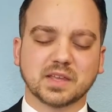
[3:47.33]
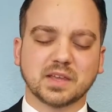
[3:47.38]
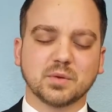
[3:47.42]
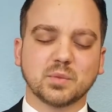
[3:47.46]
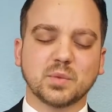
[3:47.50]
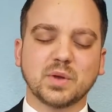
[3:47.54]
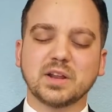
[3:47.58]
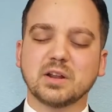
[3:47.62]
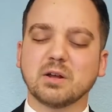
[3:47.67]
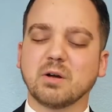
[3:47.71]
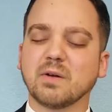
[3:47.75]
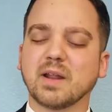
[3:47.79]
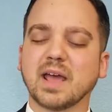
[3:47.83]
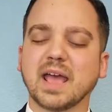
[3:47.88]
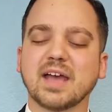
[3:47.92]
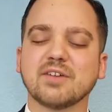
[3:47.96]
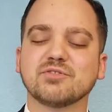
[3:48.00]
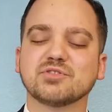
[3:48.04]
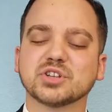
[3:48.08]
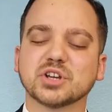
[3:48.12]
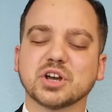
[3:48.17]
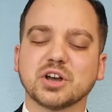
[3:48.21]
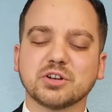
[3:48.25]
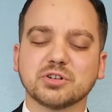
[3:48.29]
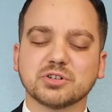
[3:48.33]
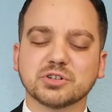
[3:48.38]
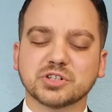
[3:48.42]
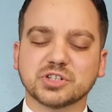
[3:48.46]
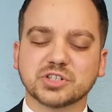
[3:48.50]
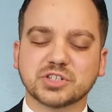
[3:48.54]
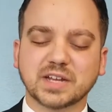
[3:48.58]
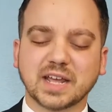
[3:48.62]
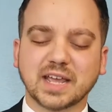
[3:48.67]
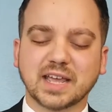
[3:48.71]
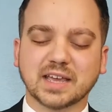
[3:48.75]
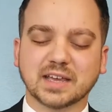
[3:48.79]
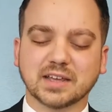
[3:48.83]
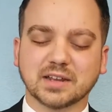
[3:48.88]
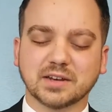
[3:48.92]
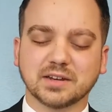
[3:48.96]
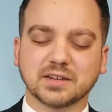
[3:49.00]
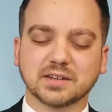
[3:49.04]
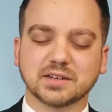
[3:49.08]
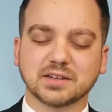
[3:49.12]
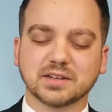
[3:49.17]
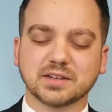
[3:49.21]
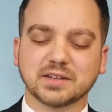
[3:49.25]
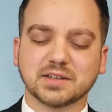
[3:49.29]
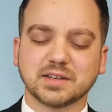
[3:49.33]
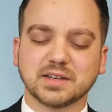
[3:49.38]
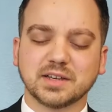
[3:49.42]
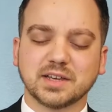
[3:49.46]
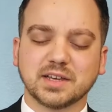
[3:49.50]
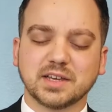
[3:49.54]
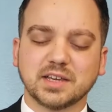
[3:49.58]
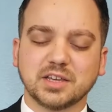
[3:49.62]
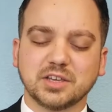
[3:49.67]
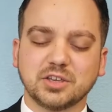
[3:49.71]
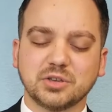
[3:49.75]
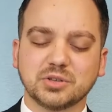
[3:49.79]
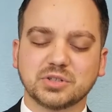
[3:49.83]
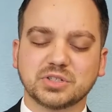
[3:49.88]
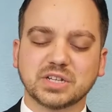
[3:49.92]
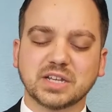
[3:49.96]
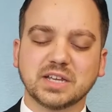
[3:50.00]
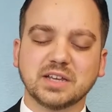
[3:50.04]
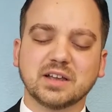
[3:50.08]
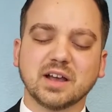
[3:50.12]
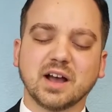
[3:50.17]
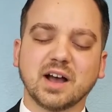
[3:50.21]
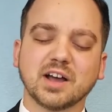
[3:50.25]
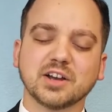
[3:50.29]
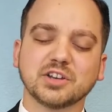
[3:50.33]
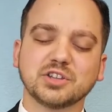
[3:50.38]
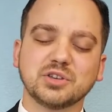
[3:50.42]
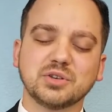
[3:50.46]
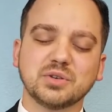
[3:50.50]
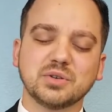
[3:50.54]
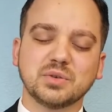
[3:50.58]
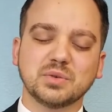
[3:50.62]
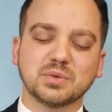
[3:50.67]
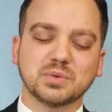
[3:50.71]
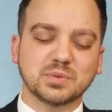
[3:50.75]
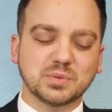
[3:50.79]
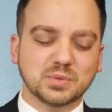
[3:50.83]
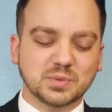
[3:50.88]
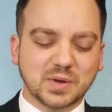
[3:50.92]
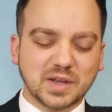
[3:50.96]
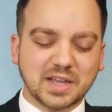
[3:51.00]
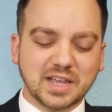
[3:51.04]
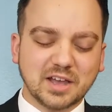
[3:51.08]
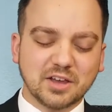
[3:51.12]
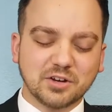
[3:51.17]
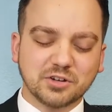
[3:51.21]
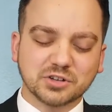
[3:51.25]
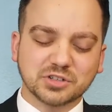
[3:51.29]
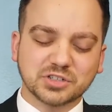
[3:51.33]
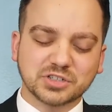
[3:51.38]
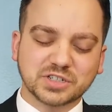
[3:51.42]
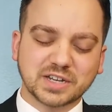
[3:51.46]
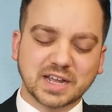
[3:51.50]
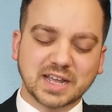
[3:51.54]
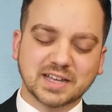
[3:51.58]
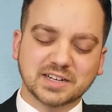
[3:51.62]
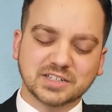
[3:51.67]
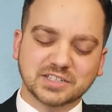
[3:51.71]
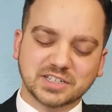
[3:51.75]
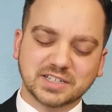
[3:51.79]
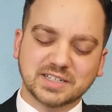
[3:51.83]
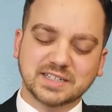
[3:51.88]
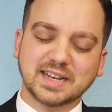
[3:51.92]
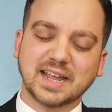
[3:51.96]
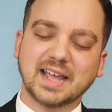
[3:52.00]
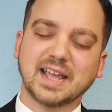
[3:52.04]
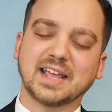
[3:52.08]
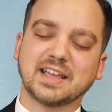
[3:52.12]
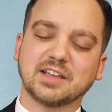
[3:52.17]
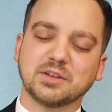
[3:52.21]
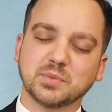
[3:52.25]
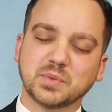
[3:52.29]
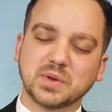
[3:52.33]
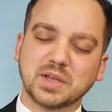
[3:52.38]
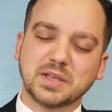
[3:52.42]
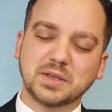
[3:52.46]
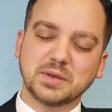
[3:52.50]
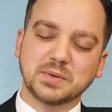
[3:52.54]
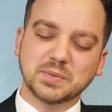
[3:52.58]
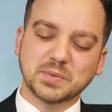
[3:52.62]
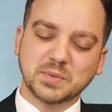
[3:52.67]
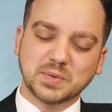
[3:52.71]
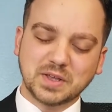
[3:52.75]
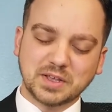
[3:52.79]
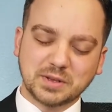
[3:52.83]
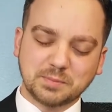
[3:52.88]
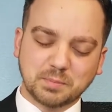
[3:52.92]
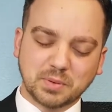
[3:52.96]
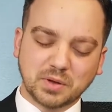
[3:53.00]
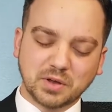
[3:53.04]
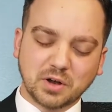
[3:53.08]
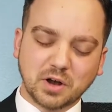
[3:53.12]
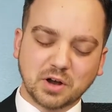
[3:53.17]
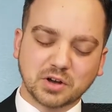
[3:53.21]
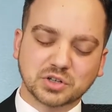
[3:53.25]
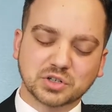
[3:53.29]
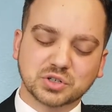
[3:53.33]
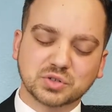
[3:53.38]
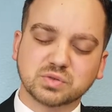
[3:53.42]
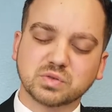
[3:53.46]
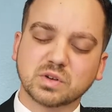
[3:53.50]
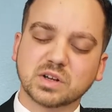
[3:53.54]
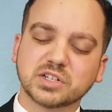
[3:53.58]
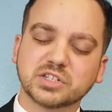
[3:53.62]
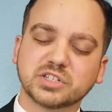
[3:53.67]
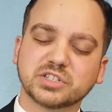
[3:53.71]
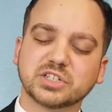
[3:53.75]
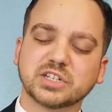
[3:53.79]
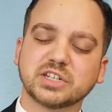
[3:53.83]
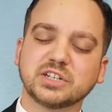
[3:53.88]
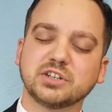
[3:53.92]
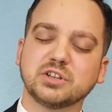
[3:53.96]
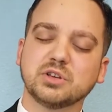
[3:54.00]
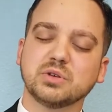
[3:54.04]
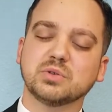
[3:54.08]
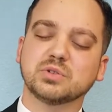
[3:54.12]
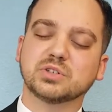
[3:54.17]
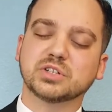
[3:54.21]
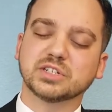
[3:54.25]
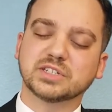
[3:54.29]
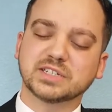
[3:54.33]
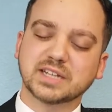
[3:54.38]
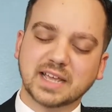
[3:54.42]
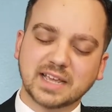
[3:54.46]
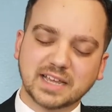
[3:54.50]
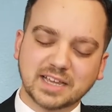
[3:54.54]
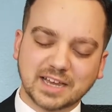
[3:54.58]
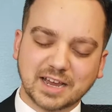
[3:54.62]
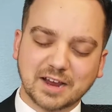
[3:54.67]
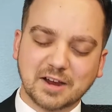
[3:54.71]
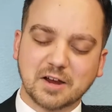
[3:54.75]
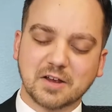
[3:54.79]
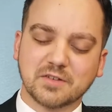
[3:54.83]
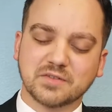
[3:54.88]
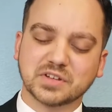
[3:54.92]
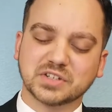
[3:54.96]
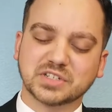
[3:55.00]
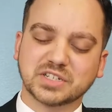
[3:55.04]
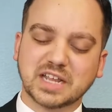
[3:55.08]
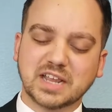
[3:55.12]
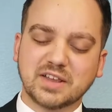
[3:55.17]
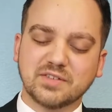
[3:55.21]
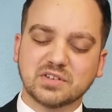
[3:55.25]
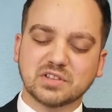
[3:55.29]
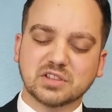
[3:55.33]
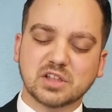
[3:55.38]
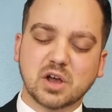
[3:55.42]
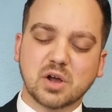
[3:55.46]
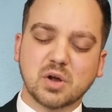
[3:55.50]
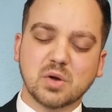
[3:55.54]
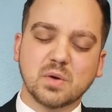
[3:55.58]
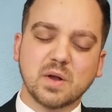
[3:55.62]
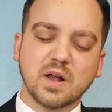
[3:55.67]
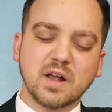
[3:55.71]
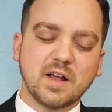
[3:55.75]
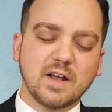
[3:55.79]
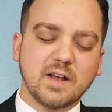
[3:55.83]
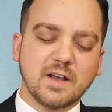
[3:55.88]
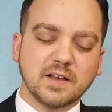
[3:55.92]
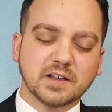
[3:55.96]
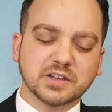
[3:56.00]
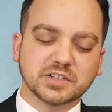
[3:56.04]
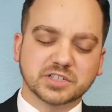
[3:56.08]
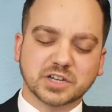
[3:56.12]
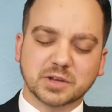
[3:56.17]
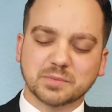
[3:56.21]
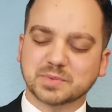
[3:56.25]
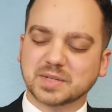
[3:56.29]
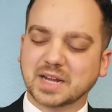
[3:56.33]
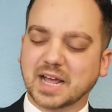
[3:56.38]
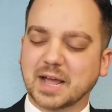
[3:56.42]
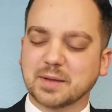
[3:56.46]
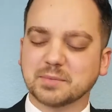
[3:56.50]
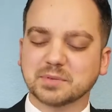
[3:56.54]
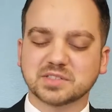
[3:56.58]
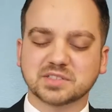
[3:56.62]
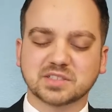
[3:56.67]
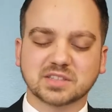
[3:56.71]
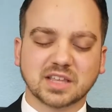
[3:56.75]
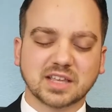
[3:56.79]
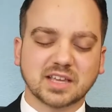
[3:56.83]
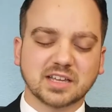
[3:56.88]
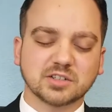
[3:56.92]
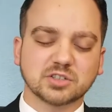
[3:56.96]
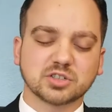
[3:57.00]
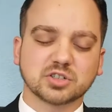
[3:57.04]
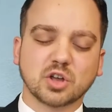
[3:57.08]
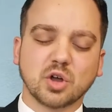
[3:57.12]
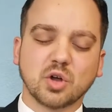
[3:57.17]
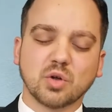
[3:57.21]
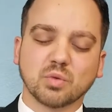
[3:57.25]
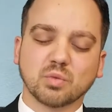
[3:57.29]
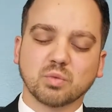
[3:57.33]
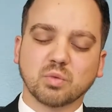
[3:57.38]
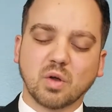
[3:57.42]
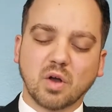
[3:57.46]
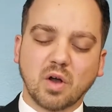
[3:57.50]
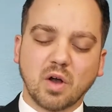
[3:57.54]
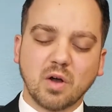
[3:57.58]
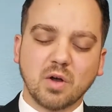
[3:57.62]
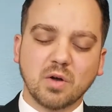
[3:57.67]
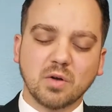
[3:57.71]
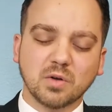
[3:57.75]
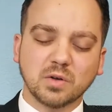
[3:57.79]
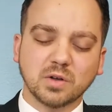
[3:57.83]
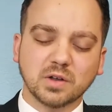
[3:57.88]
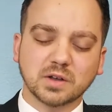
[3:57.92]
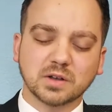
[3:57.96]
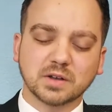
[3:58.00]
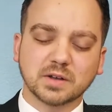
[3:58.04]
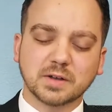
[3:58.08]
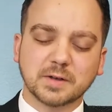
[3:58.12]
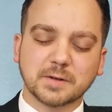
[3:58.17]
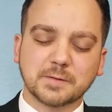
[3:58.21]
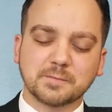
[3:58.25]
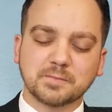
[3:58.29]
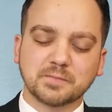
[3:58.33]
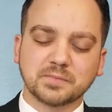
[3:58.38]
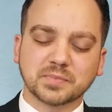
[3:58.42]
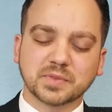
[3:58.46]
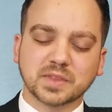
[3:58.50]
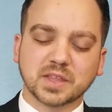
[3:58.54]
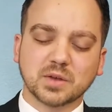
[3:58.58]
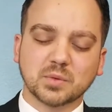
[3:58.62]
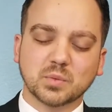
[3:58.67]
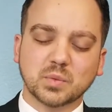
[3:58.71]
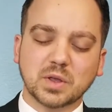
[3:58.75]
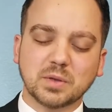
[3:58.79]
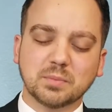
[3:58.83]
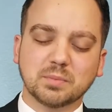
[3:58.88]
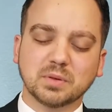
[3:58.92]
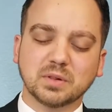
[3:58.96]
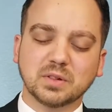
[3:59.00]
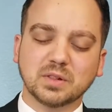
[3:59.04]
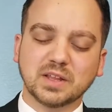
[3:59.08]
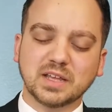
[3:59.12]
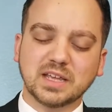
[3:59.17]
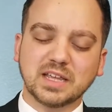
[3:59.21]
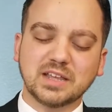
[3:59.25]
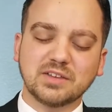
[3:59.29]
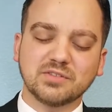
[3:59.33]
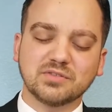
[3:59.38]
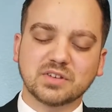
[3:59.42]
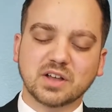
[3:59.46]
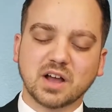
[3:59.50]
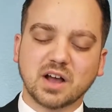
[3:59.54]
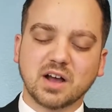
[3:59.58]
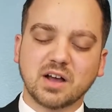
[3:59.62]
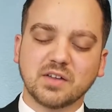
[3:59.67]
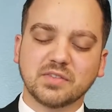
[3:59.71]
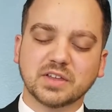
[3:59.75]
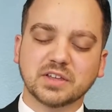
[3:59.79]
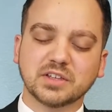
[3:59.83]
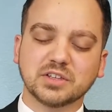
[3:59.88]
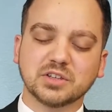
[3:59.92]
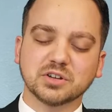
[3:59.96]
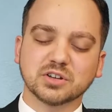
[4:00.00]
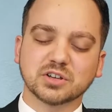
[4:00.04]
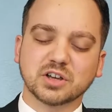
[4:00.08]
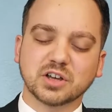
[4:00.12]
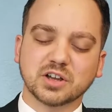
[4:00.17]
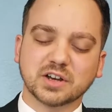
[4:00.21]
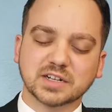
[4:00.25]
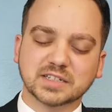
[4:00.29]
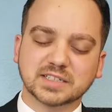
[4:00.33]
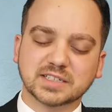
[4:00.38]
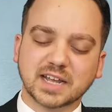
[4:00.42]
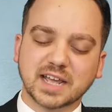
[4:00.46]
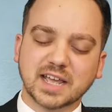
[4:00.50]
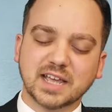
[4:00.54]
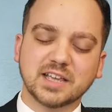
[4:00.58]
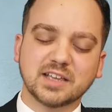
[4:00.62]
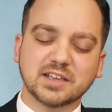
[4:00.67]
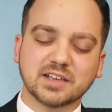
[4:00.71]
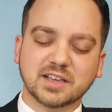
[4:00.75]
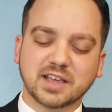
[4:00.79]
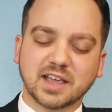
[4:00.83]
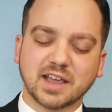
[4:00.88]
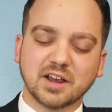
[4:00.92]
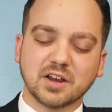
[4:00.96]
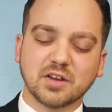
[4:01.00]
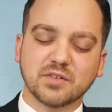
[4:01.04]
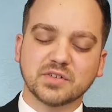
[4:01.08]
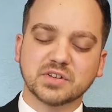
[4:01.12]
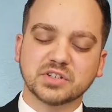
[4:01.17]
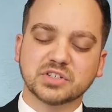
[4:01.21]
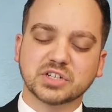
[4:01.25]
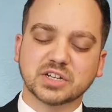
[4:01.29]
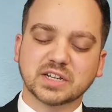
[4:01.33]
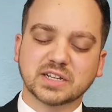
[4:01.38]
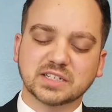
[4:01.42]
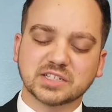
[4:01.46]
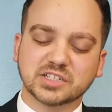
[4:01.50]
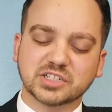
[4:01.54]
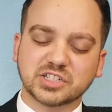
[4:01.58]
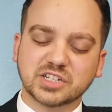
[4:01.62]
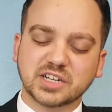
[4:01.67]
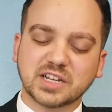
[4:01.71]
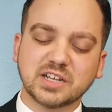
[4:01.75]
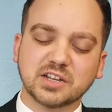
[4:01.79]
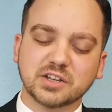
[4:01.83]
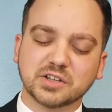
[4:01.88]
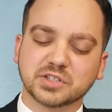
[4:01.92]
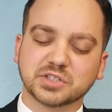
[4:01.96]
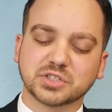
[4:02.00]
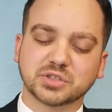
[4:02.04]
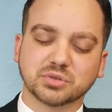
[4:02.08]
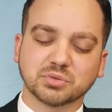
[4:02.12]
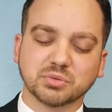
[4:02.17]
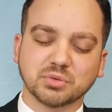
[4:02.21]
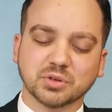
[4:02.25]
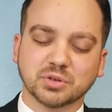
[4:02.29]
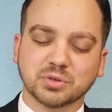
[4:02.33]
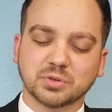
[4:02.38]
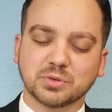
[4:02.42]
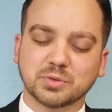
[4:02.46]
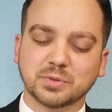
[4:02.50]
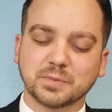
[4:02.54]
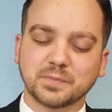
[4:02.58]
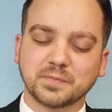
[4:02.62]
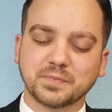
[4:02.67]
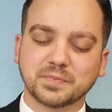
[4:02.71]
We don't have to understand. You see, God, you, we understand today. We, we put our trust in you to take care of us, even though sometimes things go wrong. We believe, God, that going to take care of us and see us through.